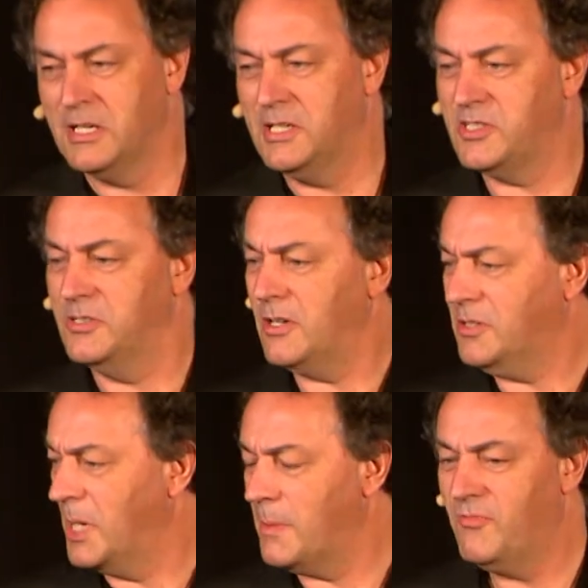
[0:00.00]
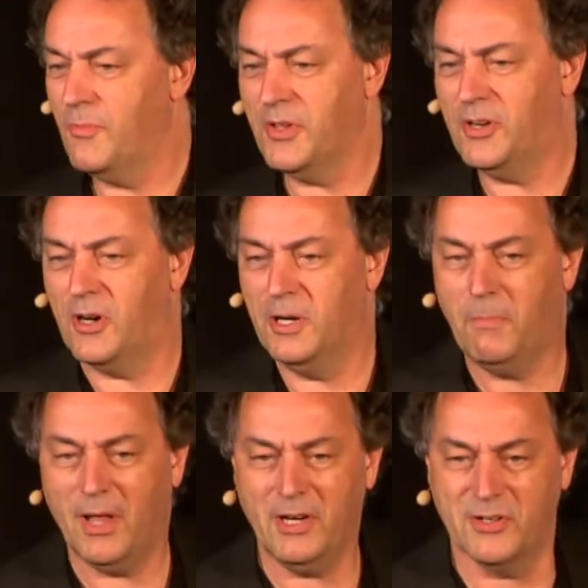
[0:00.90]
does not come from the current
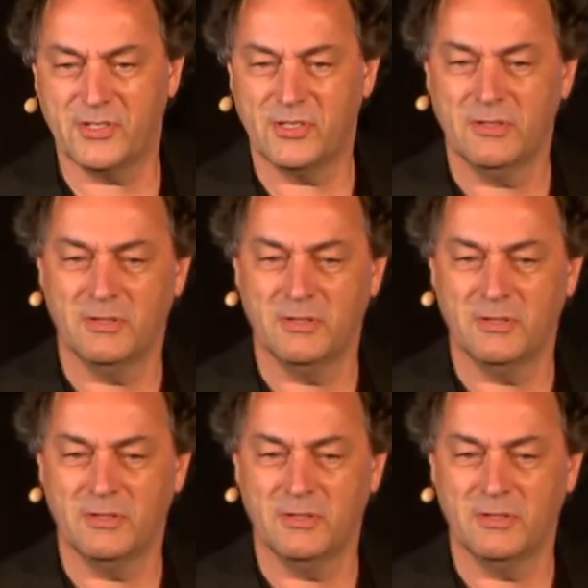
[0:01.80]
players.